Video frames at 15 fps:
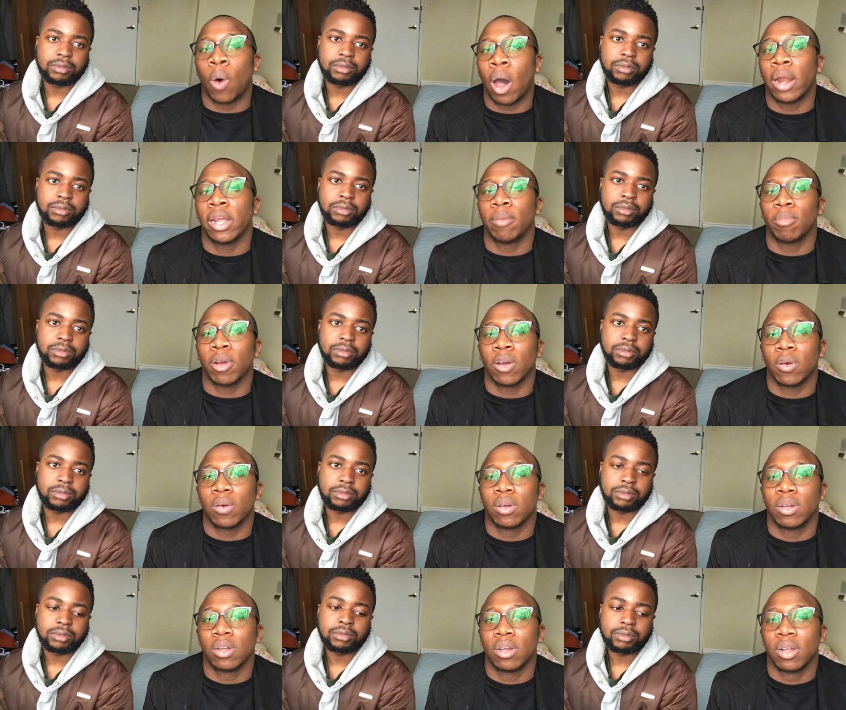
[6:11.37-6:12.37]
Speaker 1: want it, bro.
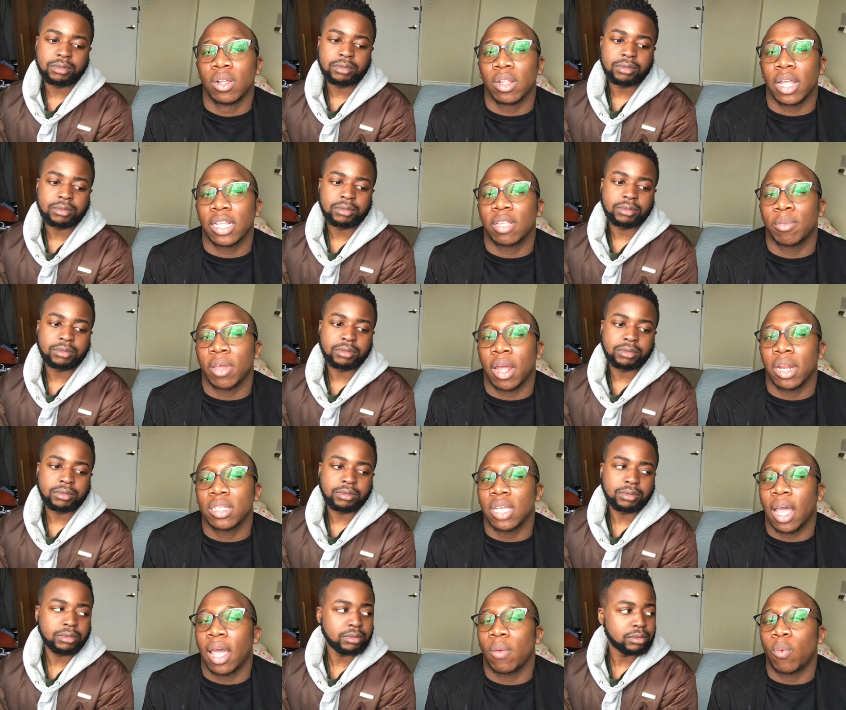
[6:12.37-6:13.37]
Like to be
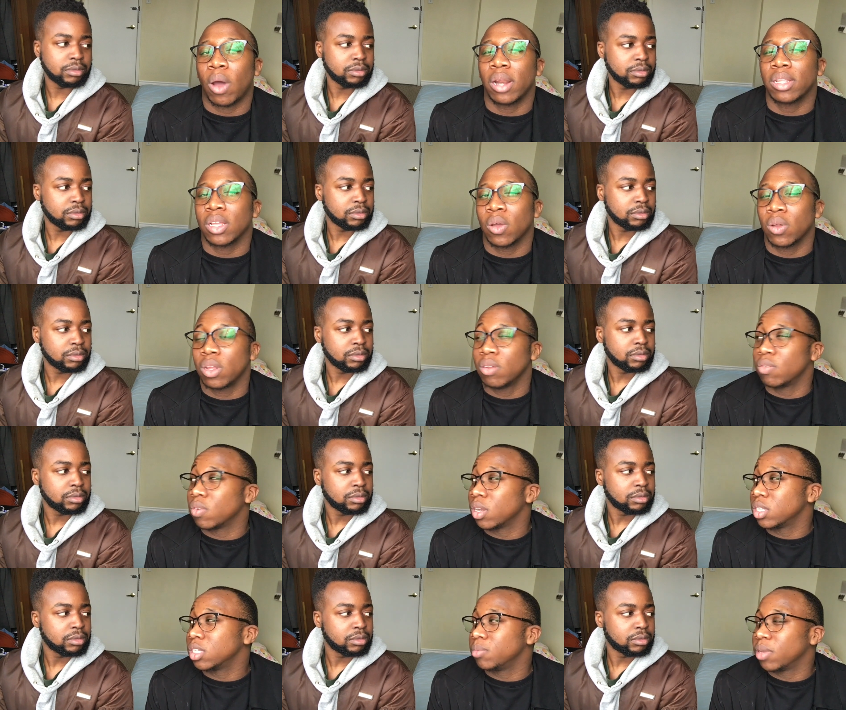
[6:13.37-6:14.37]
honest, I wanted to go to
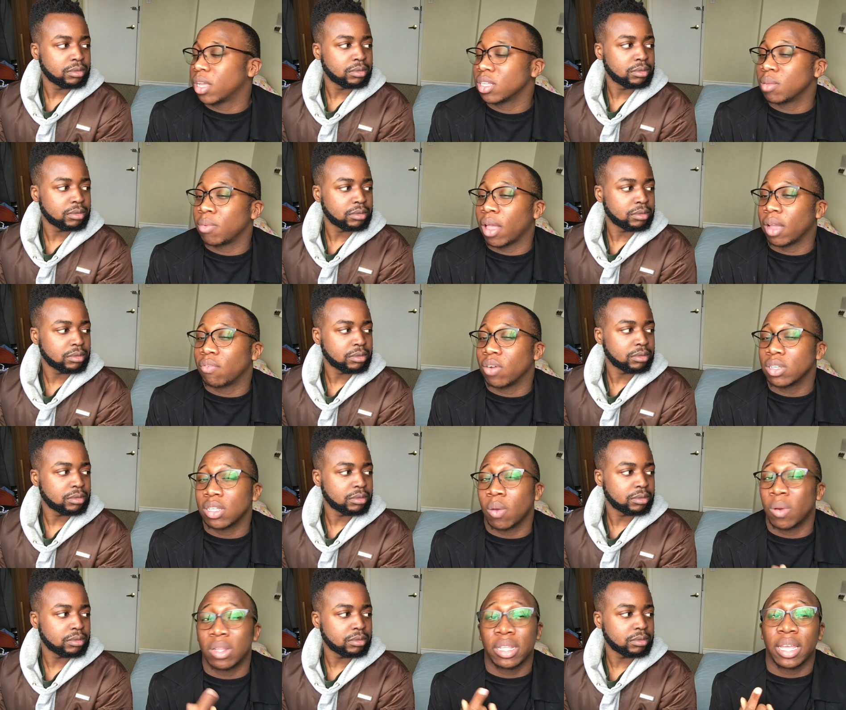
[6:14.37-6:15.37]
university because I'm like, first I
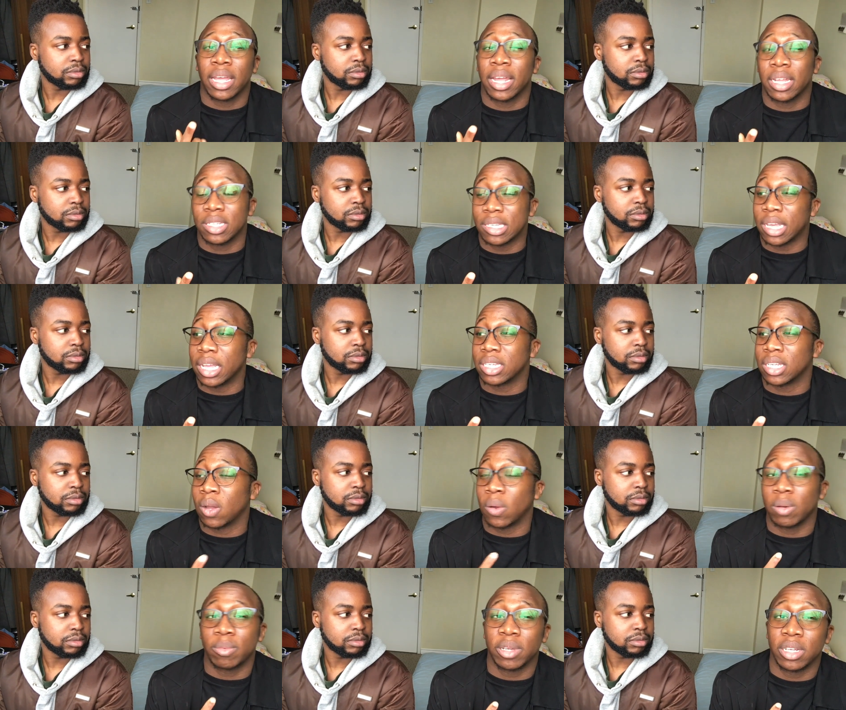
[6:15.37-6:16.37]
want to get an education. I
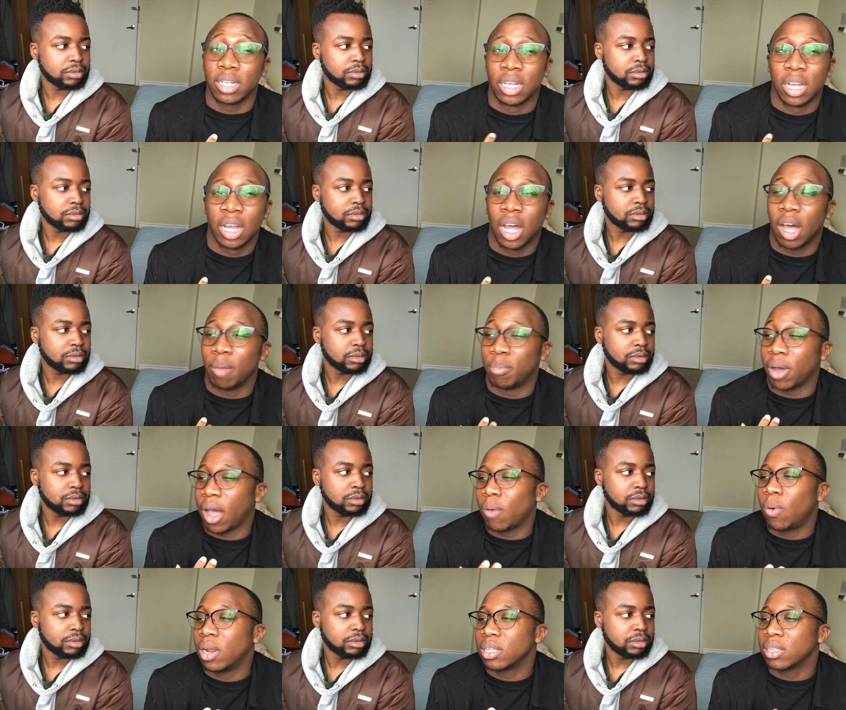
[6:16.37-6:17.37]
want to be, uh,
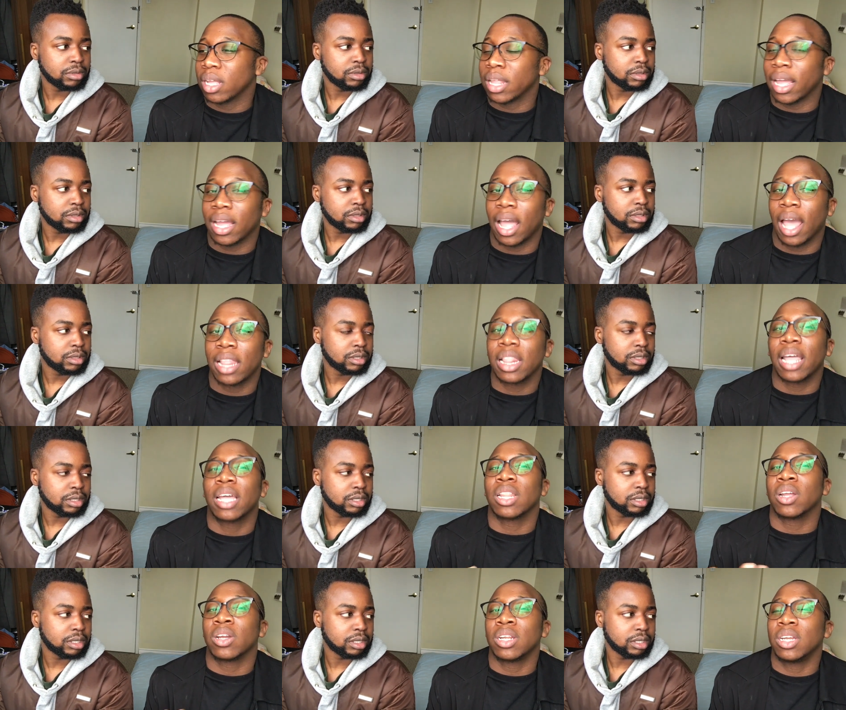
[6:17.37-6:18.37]
I want to like, I like
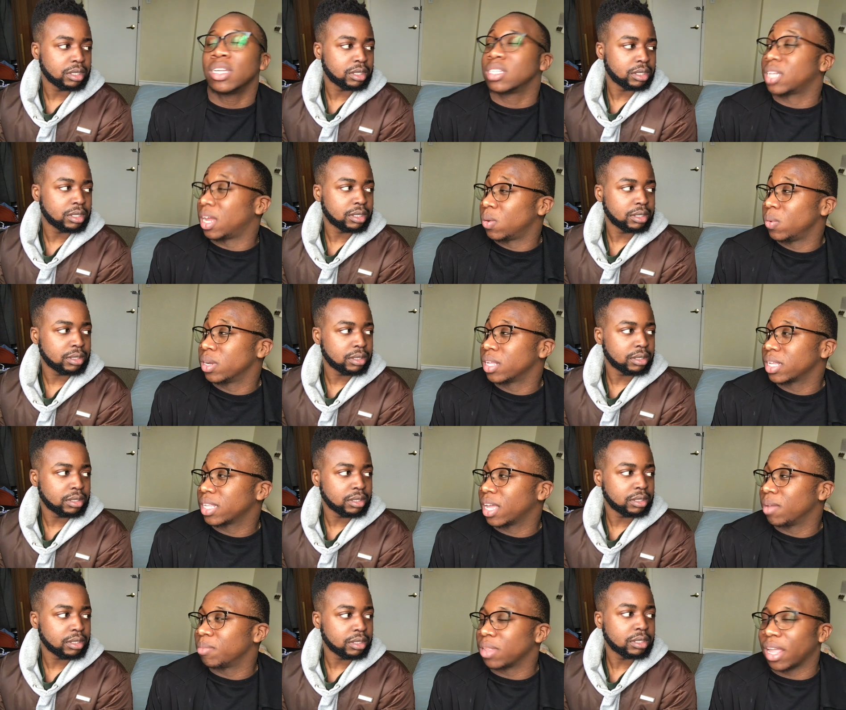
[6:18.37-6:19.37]
learning. It's kind of weird like
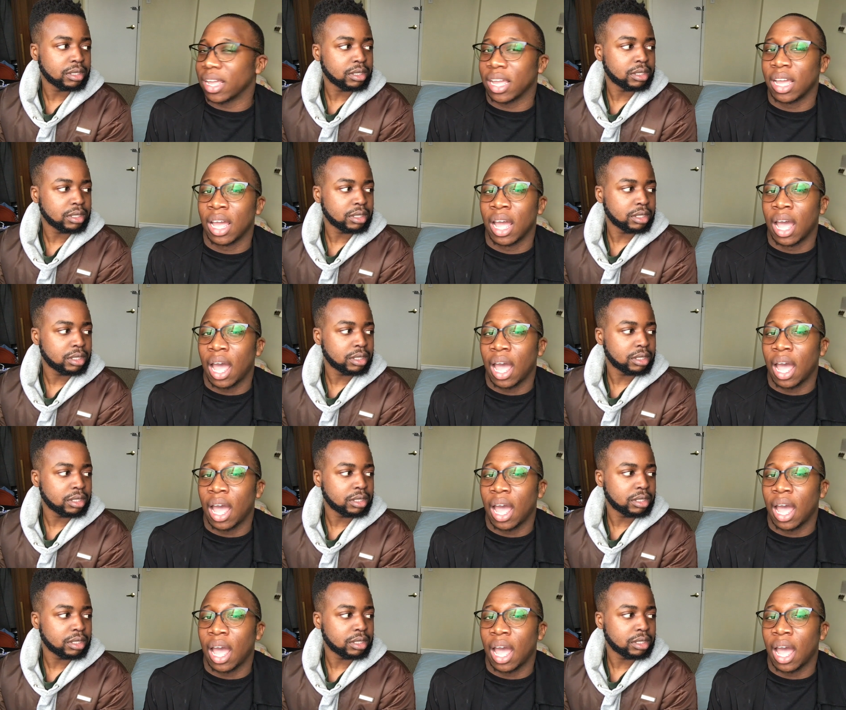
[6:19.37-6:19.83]
that, but like,